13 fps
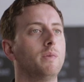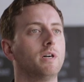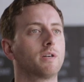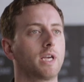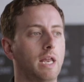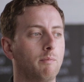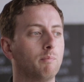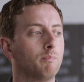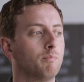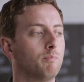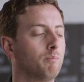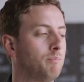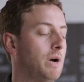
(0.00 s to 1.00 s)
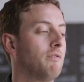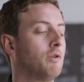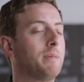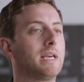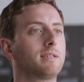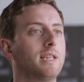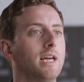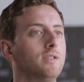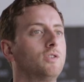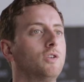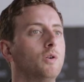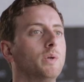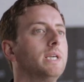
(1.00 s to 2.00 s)
milk, and Breville makes that
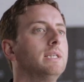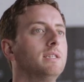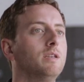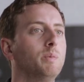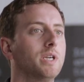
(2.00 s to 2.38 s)
so easy